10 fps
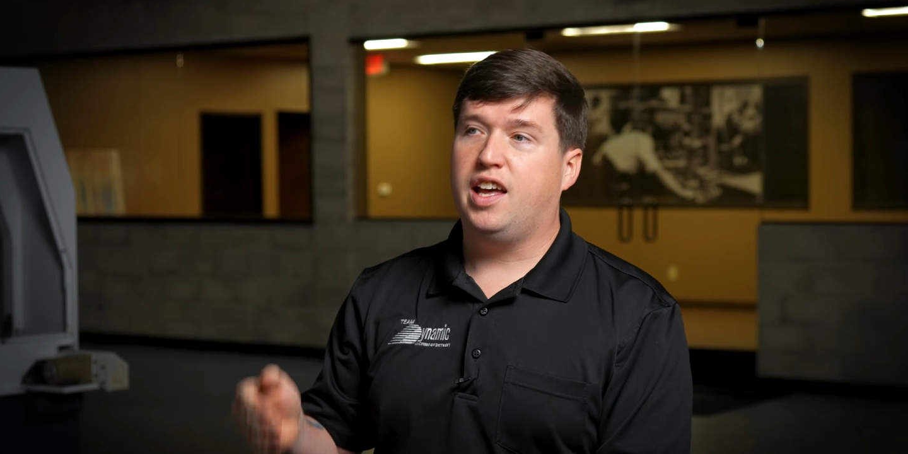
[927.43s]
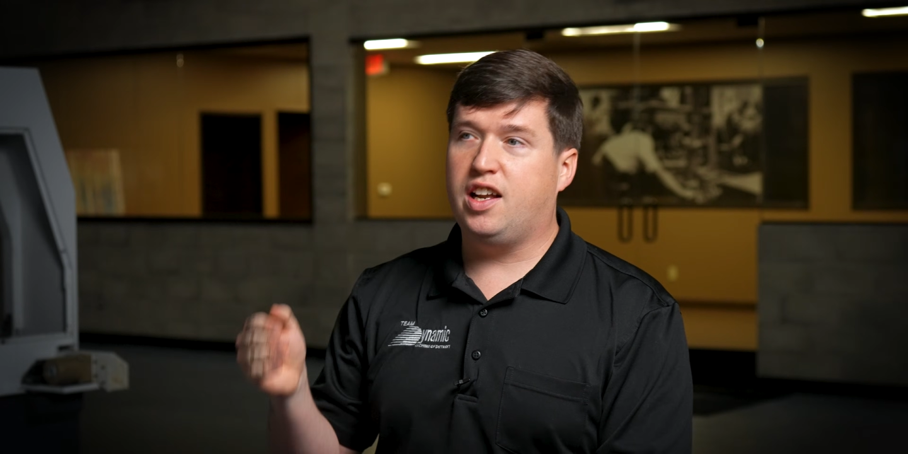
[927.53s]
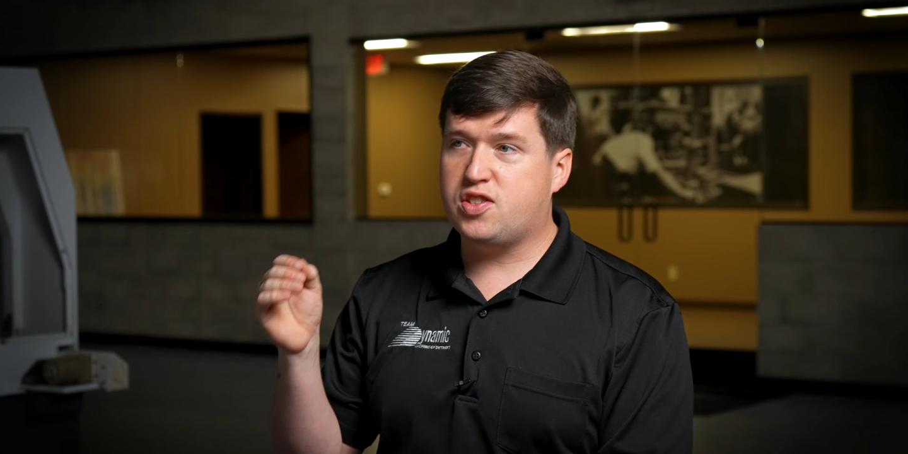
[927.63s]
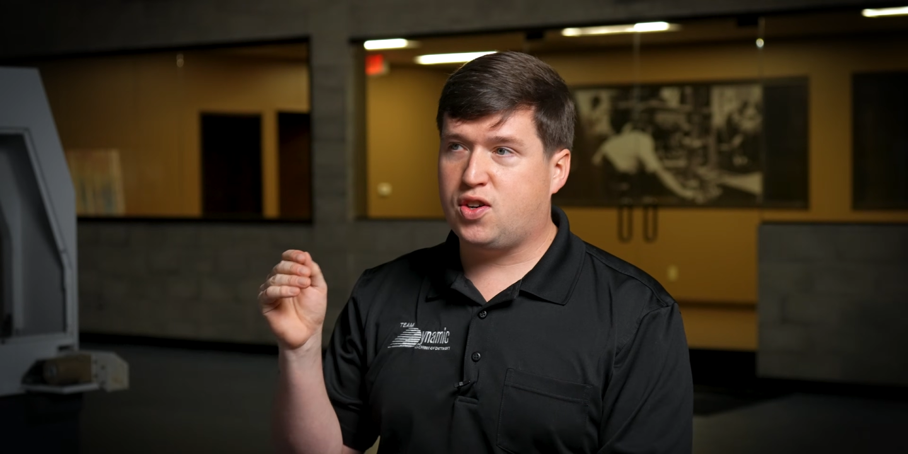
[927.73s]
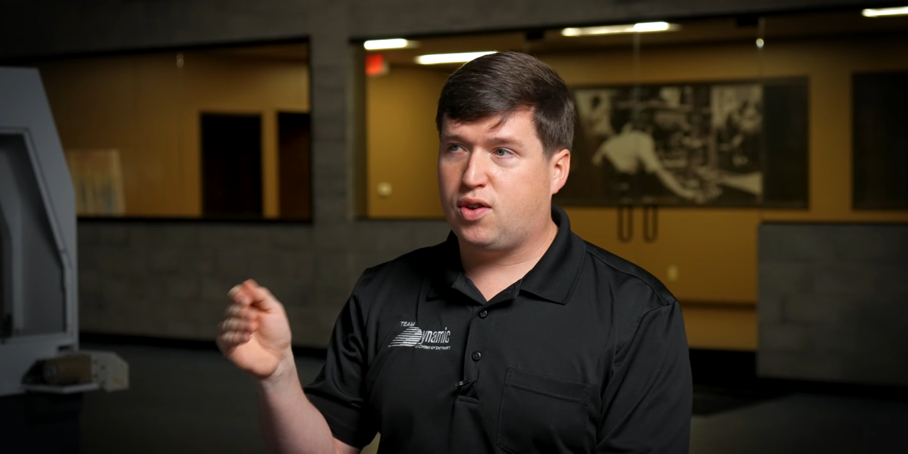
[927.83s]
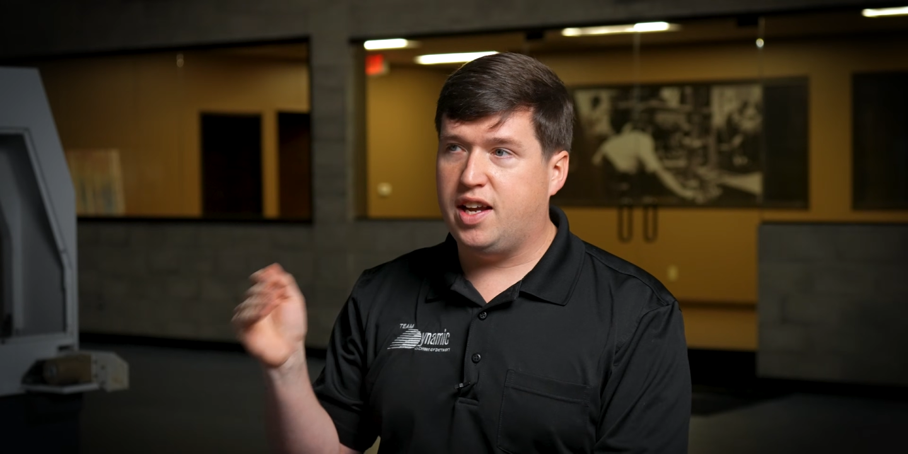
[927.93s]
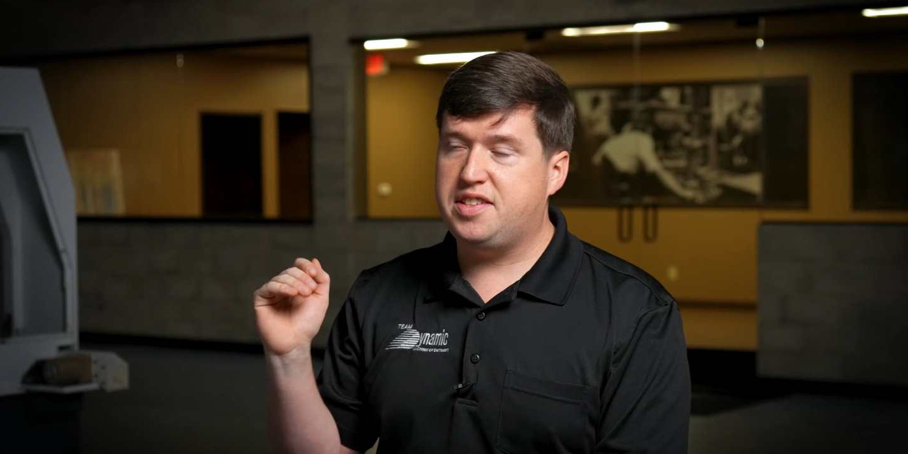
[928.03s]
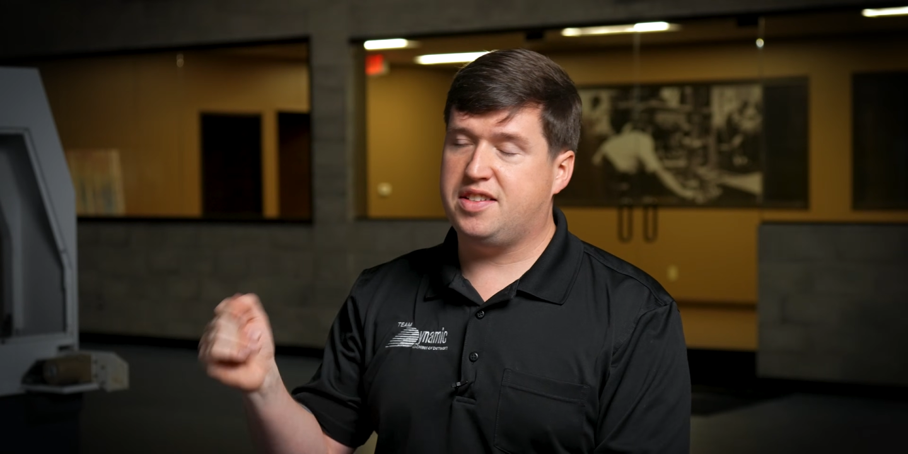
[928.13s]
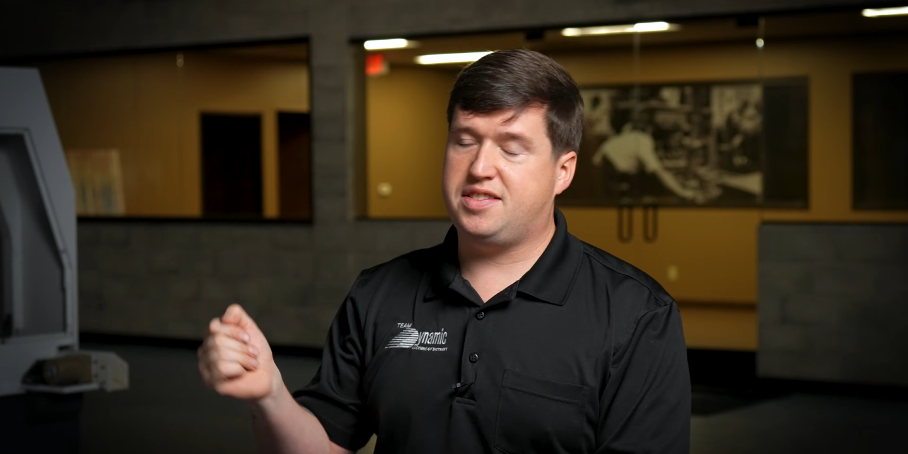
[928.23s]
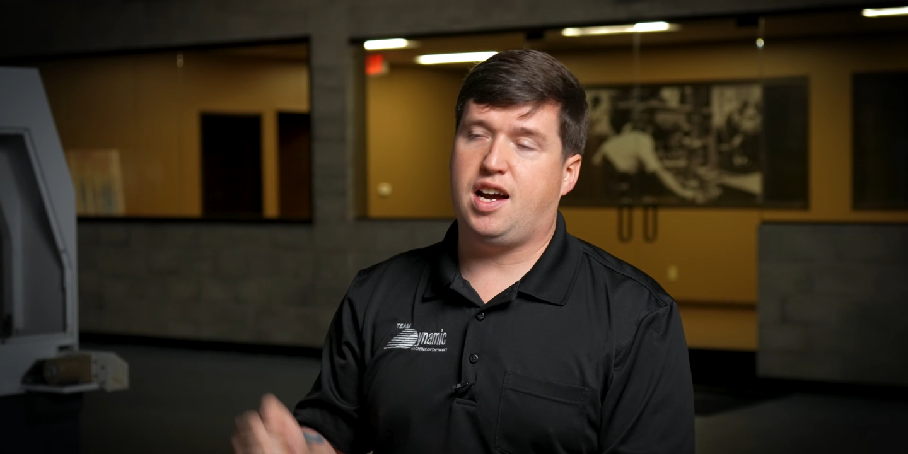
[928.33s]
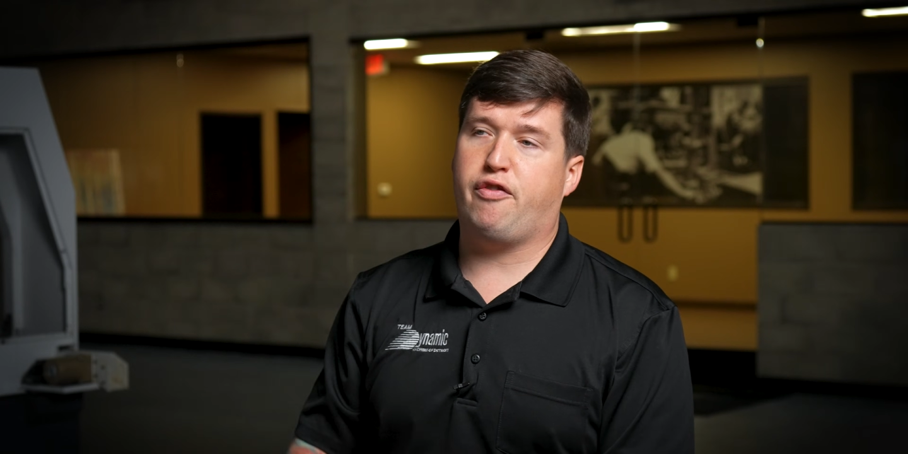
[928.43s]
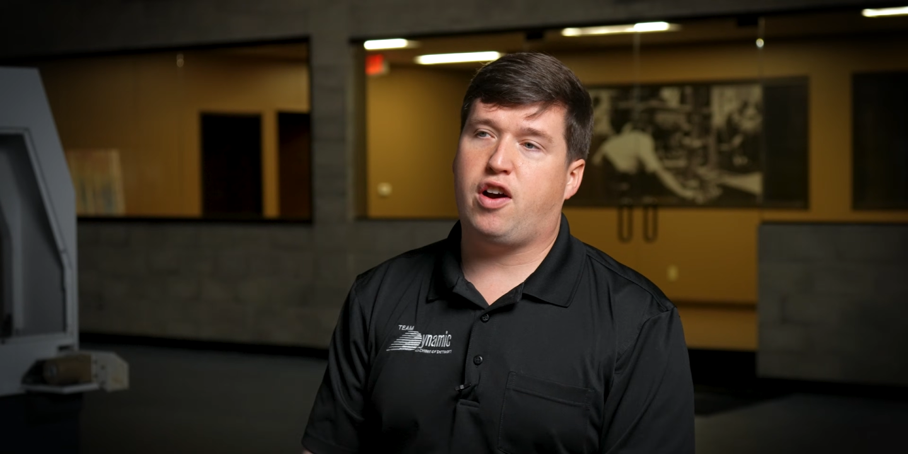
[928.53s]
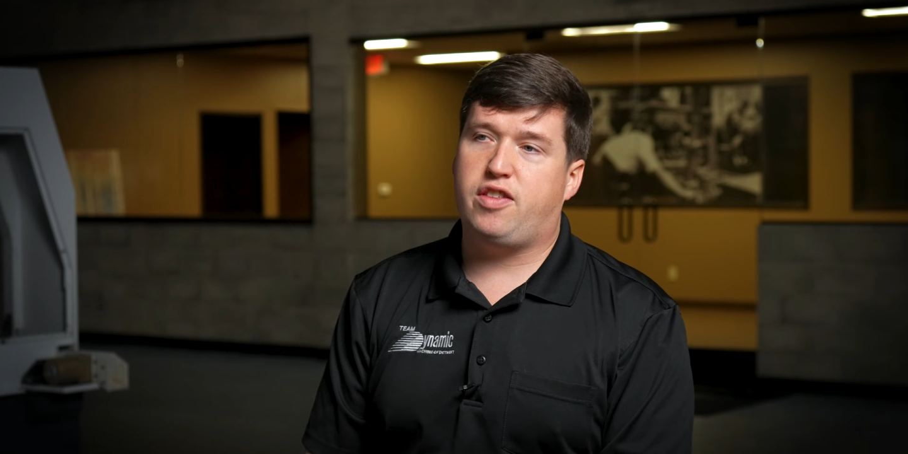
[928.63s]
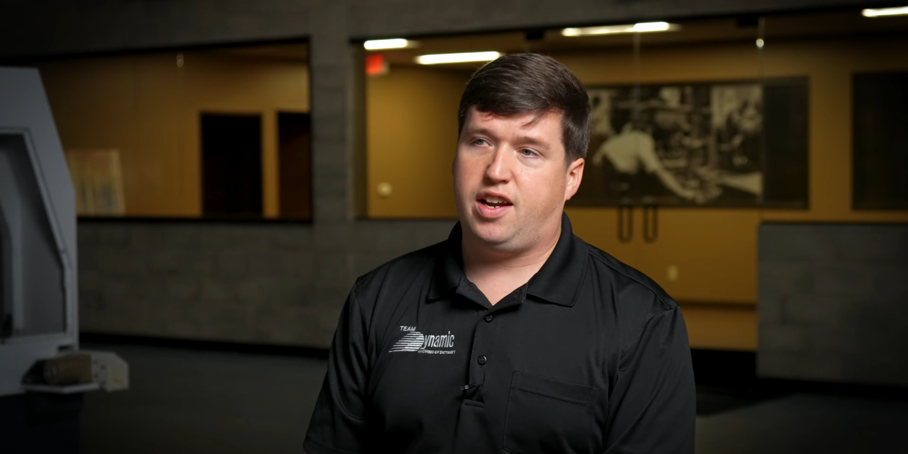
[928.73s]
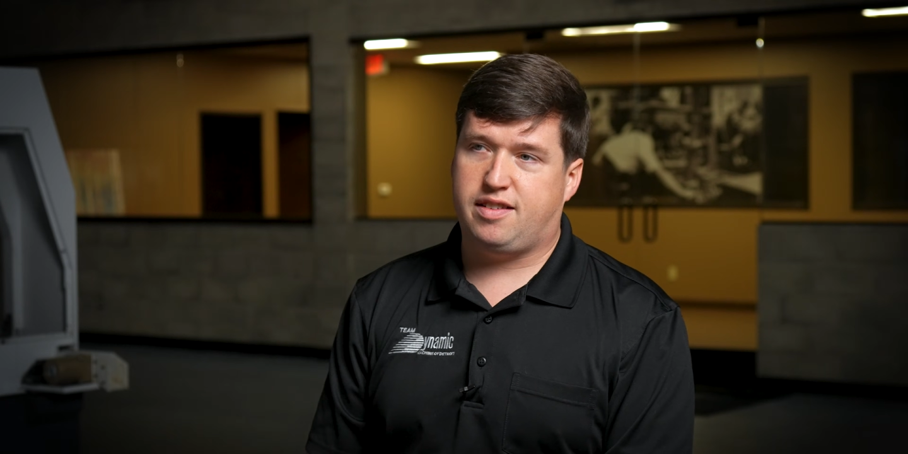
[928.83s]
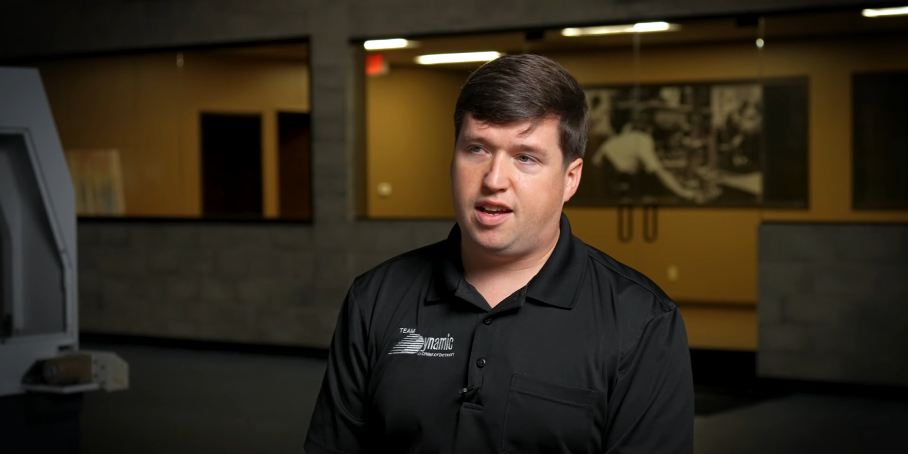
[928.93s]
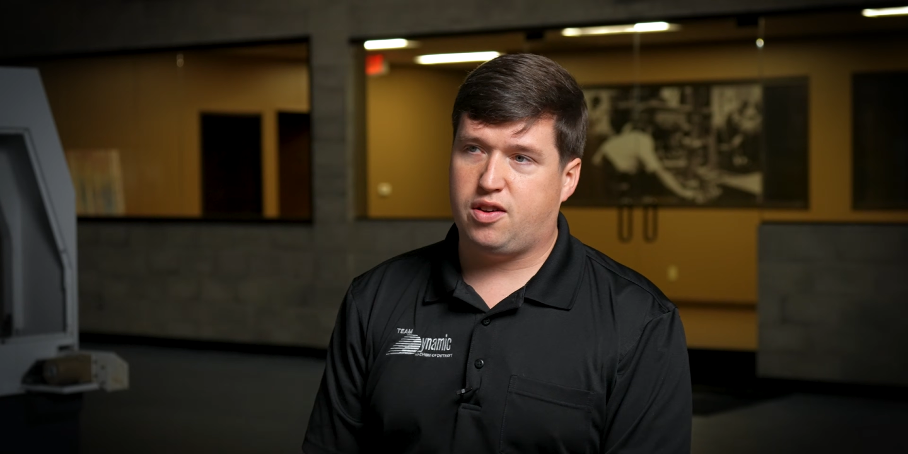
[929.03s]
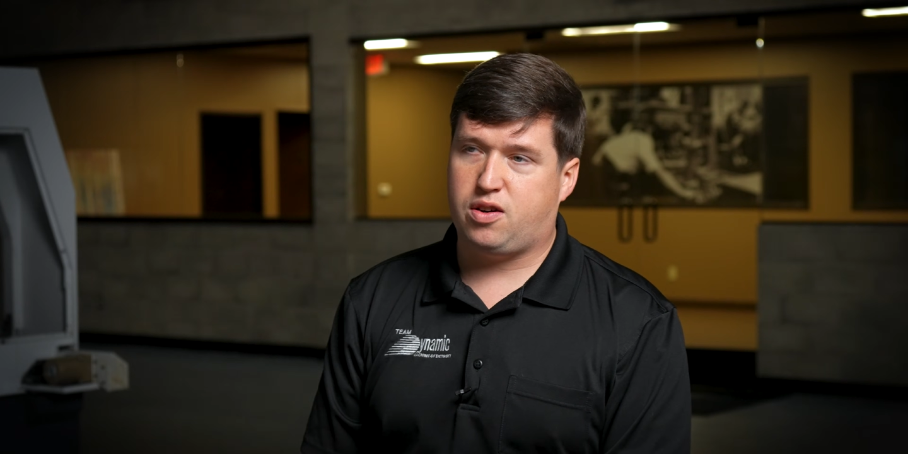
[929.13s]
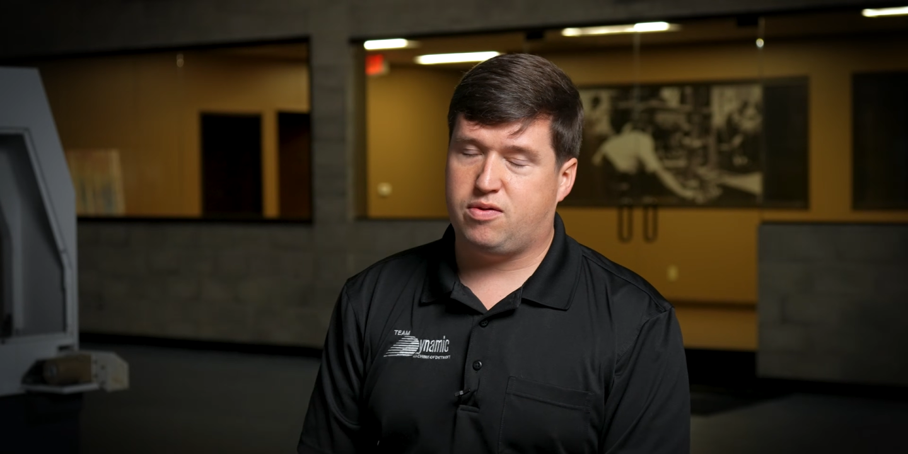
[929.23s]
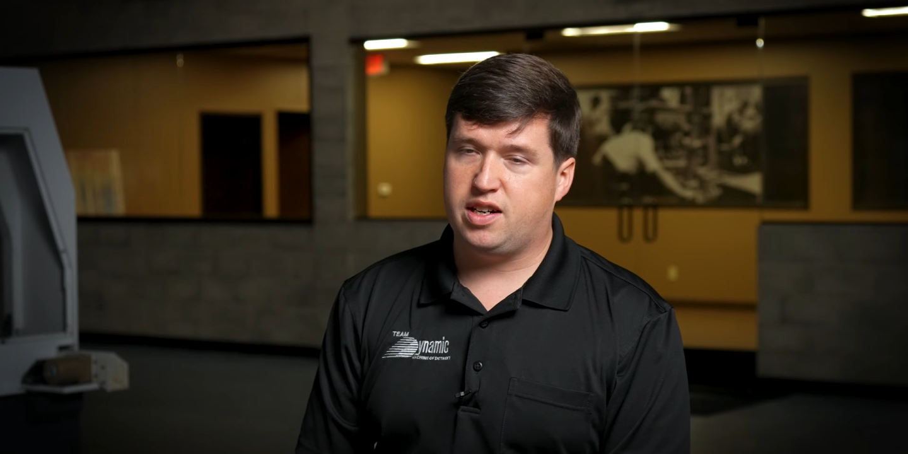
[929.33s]
it is crazy to see how far they can take
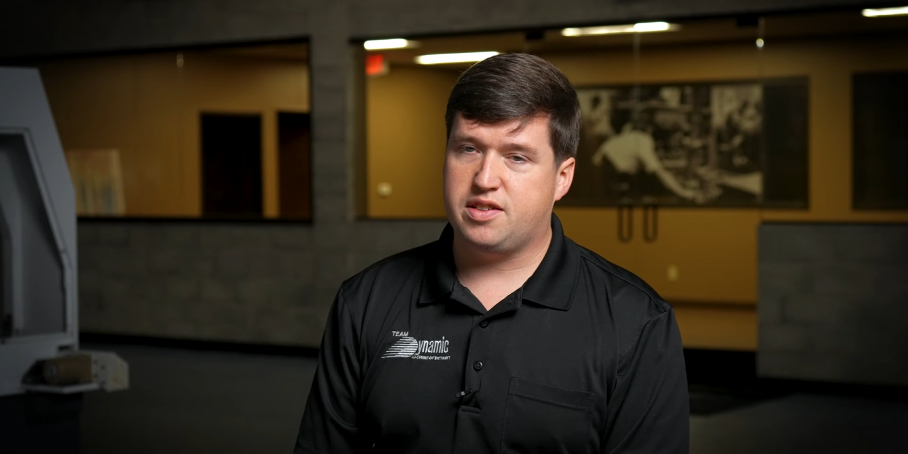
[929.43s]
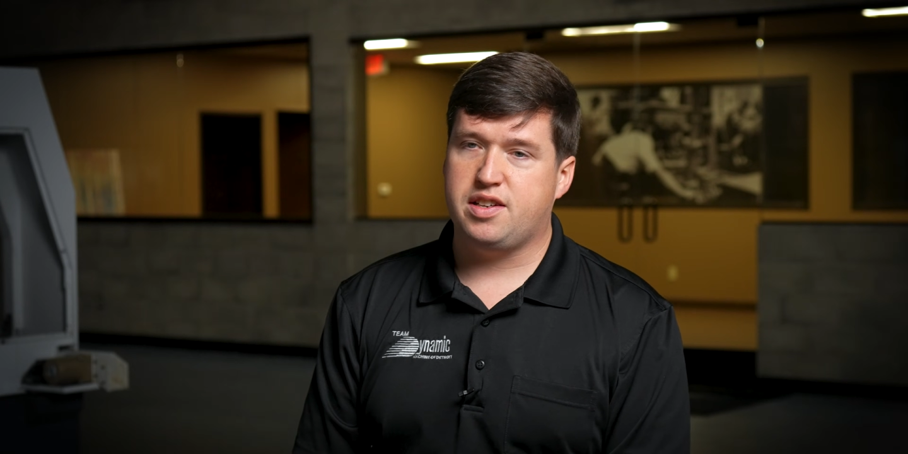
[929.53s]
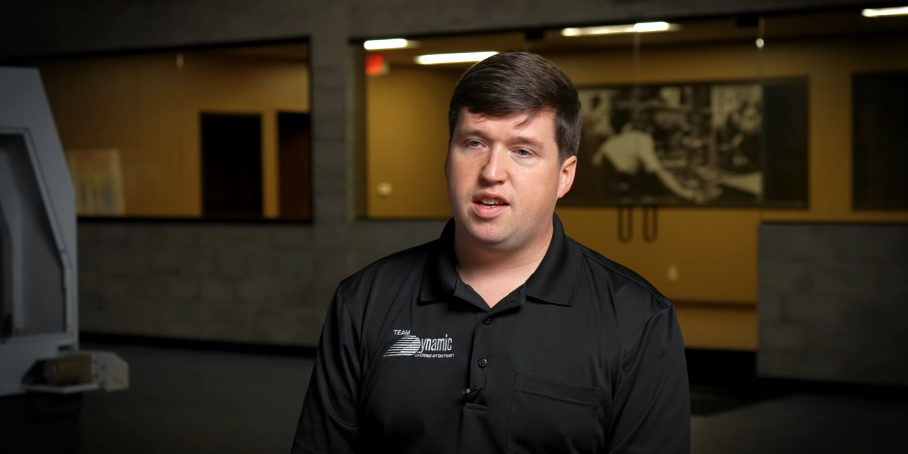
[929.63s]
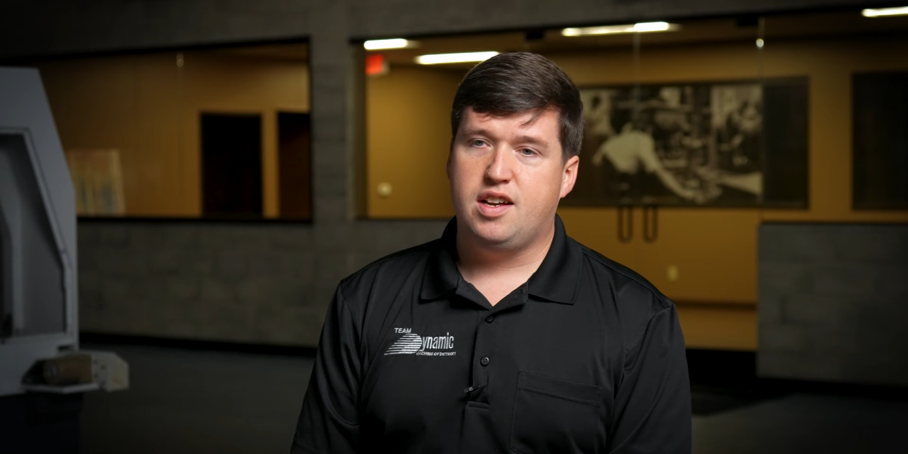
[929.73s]
their careers.